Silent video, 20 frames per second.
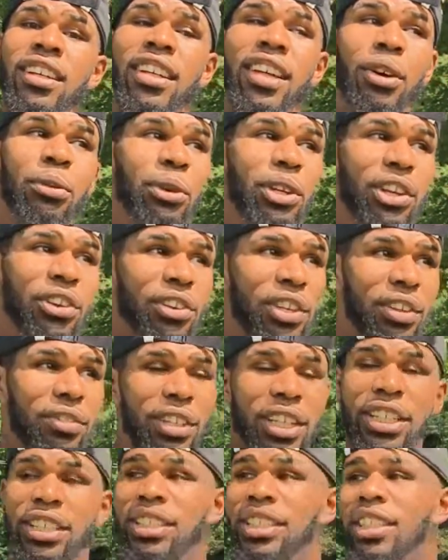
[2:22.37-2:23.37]
and we don't
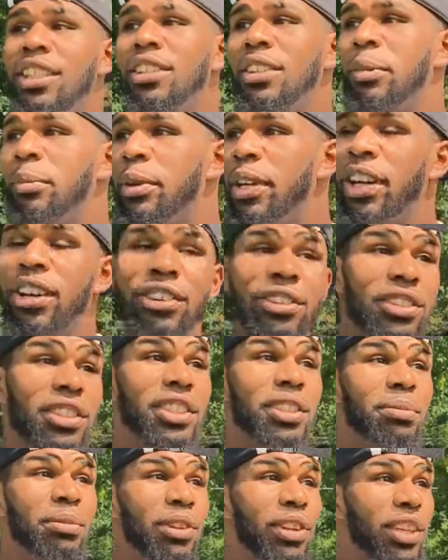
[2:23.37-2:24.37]
even consider them miracles
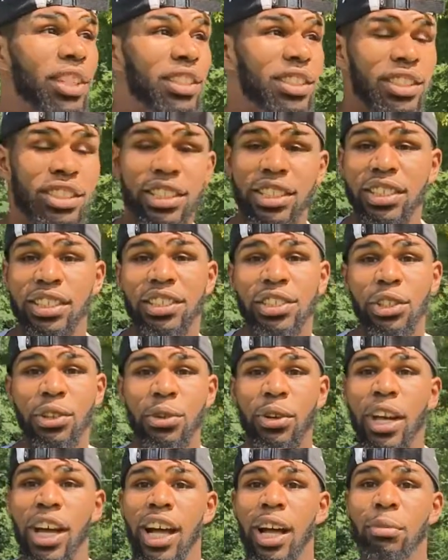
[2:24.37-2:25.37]
anymore because it's just so
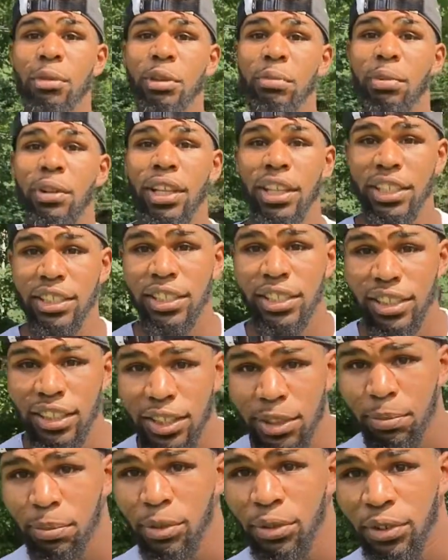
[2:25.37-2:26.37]
commonplace at
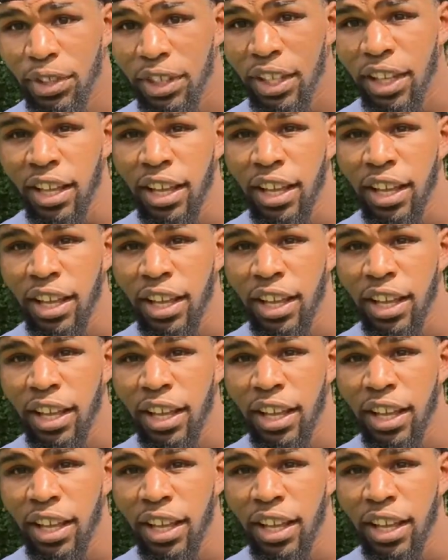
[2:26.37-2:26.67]
this point.